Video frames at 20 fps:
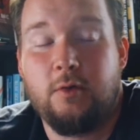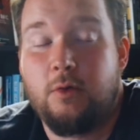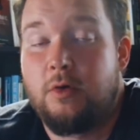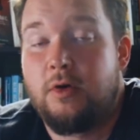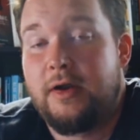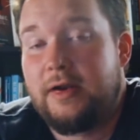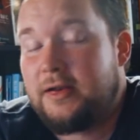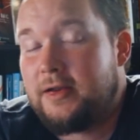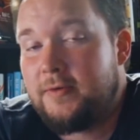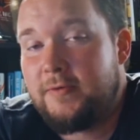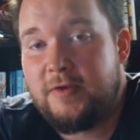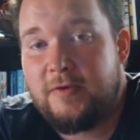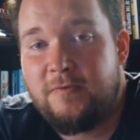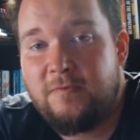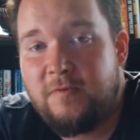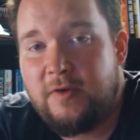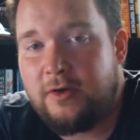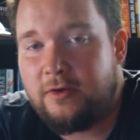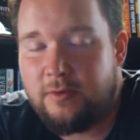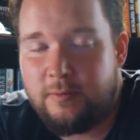or I'd love to
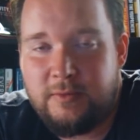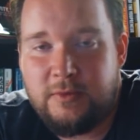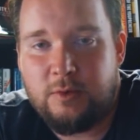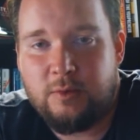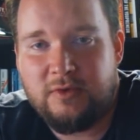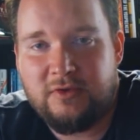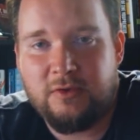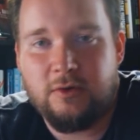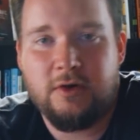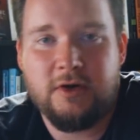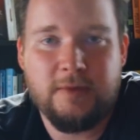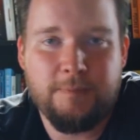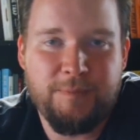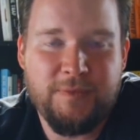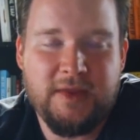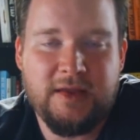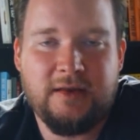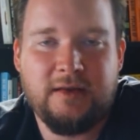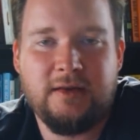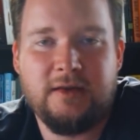film your resort
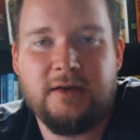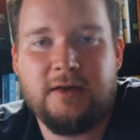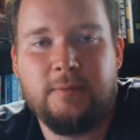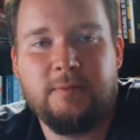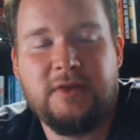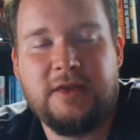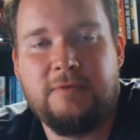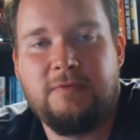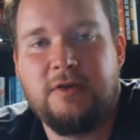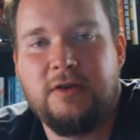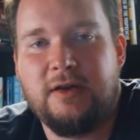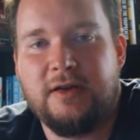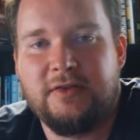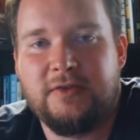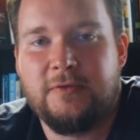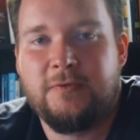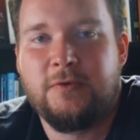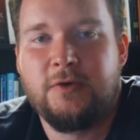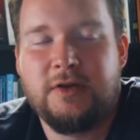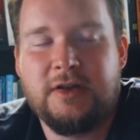and give you guys
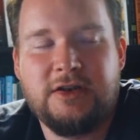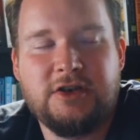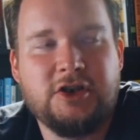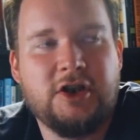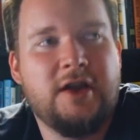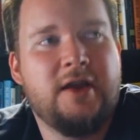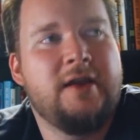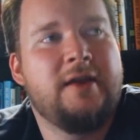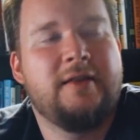the footage.